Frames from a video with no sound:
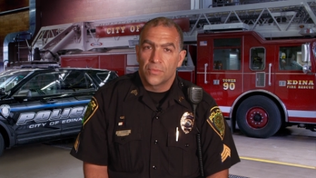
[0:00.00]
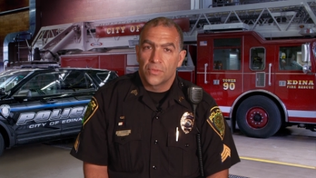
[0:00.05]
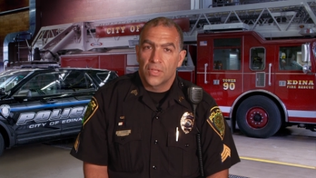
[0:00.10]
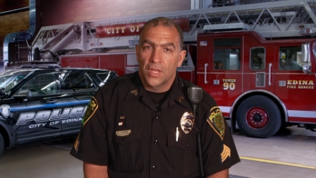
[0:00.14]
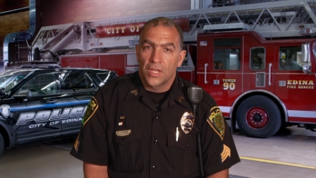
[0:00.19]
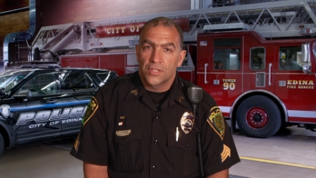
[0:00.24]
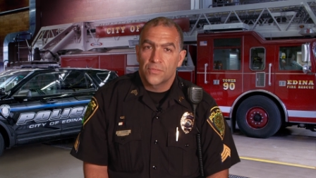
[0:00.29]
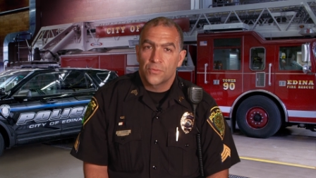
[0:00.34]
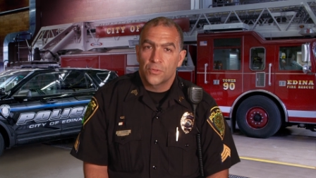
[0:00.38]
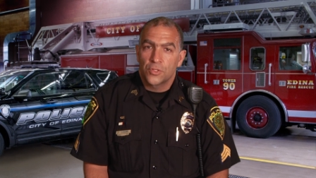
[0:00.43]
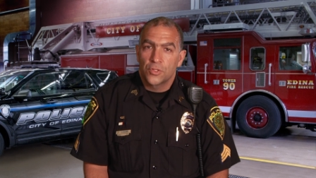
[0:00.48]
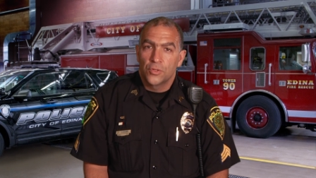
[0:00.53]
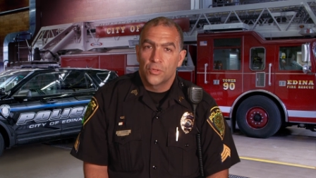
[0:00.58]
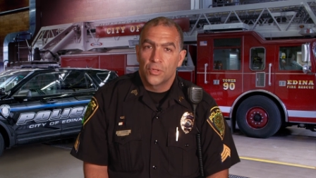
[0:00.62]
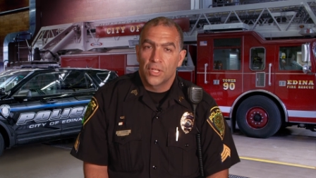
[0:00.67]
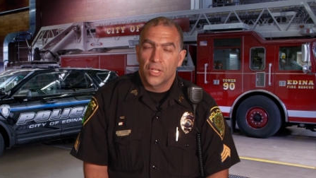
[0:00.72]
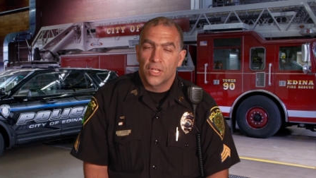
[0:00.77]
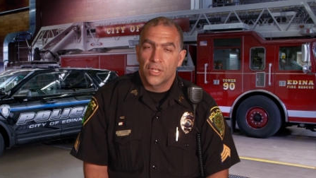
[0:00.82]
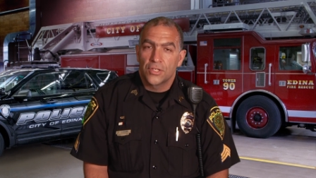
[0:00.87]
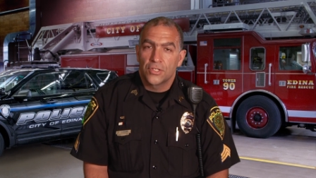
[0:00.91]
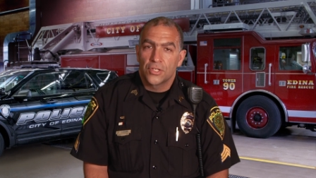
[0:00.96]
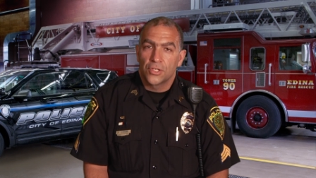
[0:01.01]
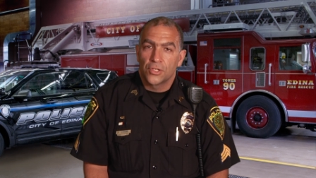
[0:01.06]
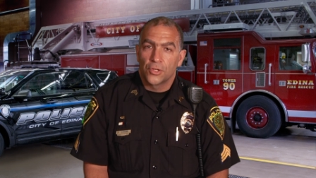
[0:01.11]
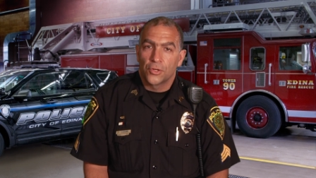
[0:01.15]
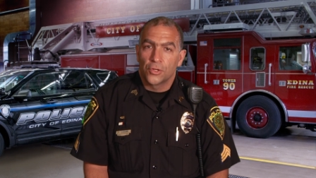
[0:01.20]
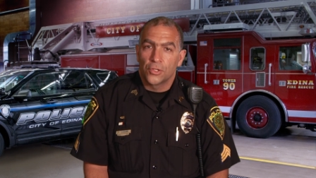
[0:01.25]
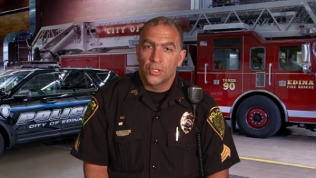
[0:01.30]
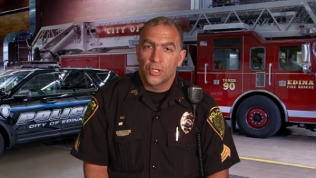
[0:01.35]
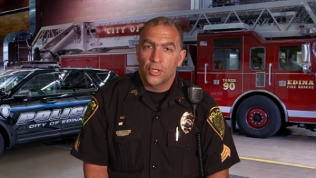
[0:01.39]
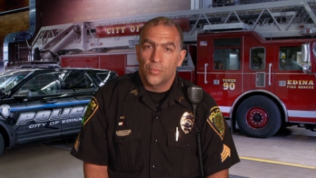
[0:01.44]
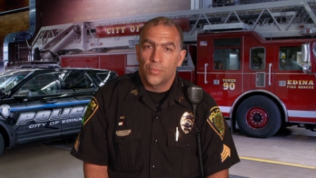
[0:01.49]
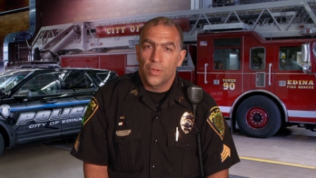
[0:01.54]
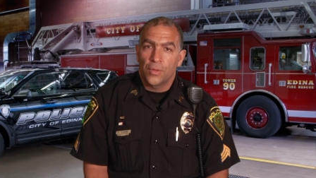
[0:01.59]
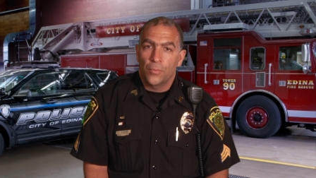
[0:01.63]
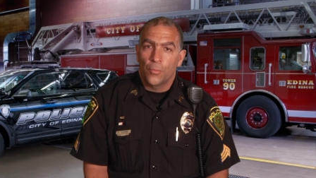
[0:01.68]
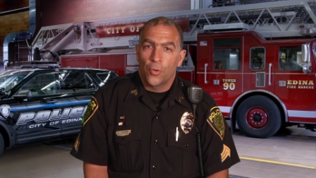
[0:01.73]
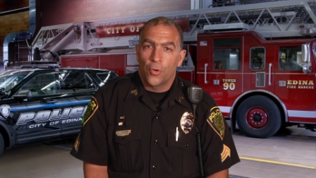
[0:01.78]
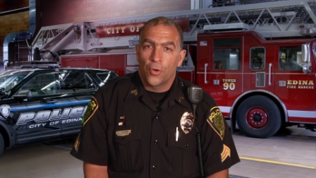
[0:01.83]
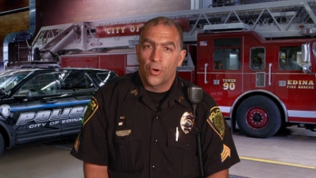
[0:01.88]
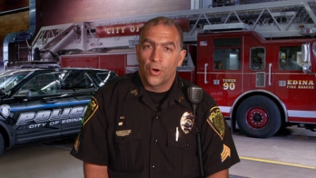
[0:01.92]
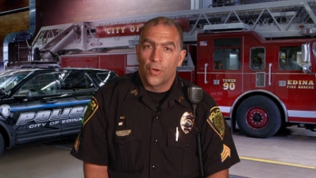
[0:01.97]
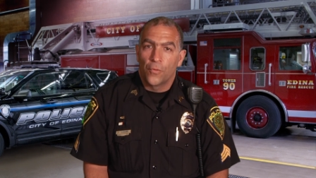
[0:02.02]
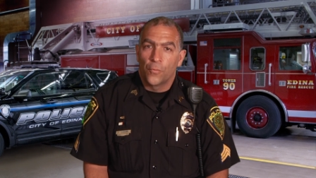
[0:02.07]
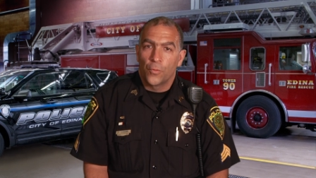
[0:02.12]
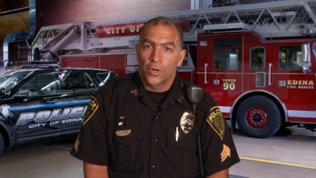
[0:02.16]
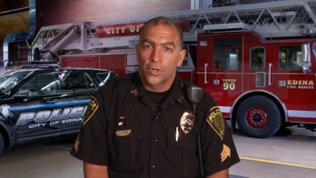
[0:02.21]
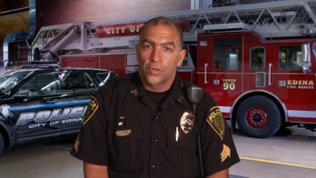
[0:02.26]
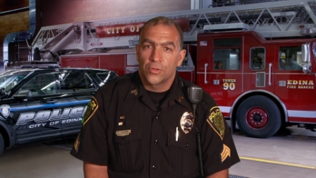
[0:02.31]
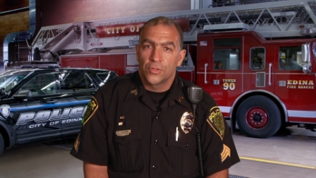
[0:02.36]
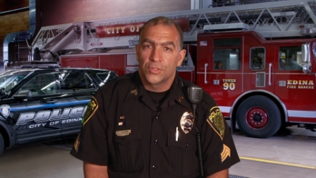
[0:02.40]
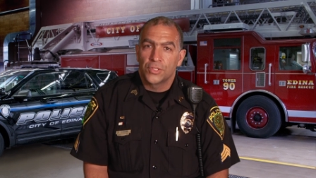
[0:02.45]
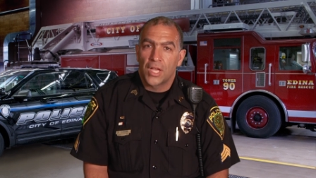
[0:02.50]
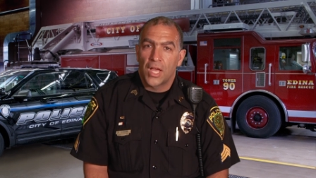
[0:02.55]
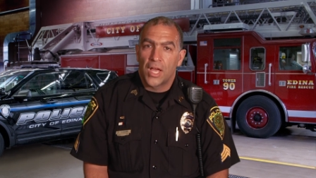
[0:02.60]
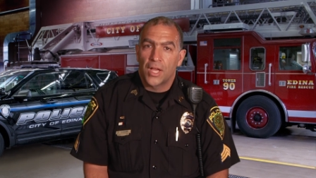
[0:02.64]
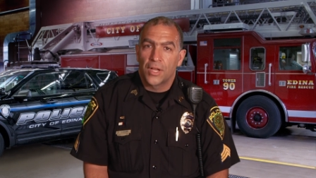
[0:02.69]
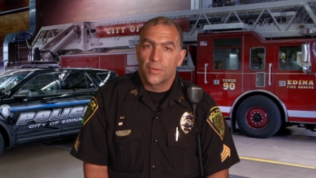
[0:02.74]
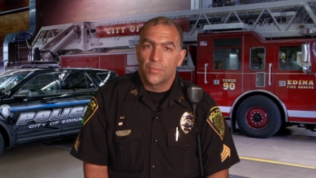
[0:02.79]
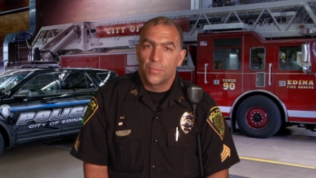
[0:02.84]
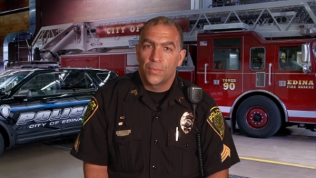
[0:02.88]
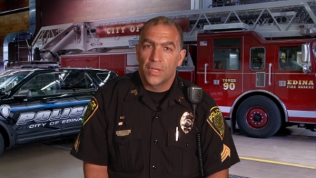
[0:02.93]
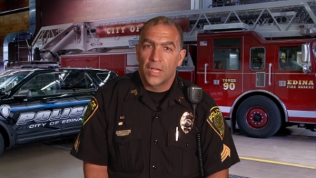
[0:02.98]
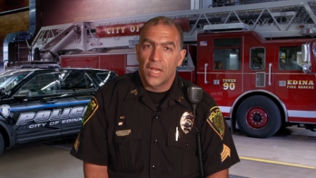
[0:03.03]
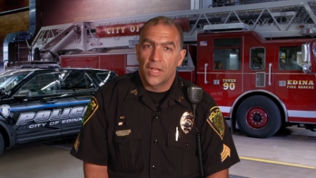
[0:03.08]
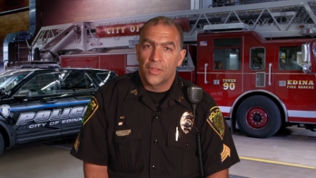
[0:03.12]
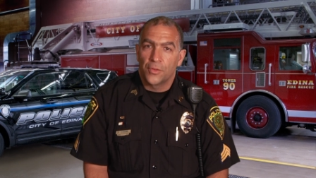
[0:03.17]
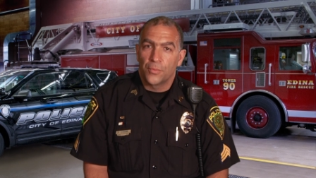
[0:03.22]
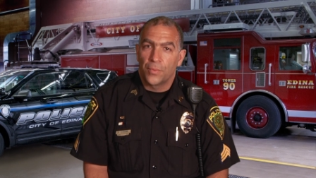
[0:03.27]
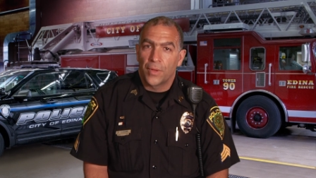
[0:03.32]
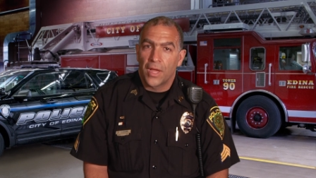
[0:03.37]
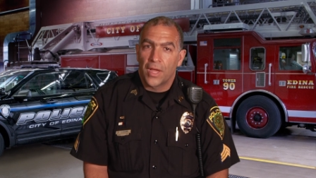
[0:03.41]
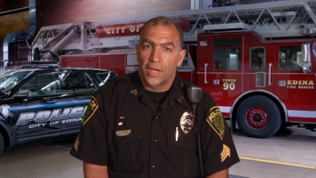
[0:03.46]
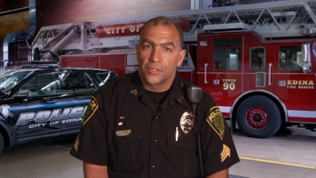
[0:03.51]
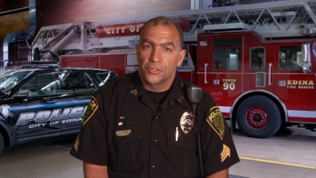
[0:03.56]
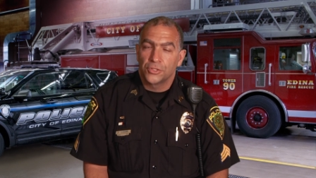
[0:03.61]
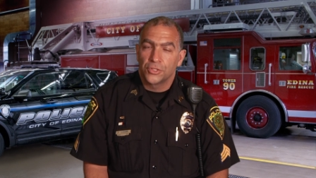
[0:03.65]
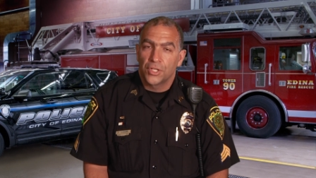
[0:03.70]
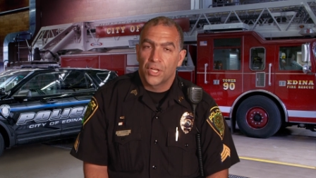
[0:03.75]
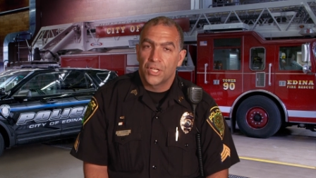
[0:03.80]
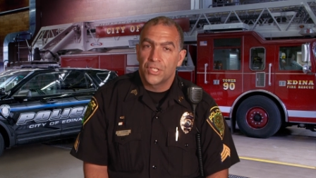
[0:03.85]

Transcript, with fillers: thanks for tuning in to learn a little bit more of what goes on beyond the badge.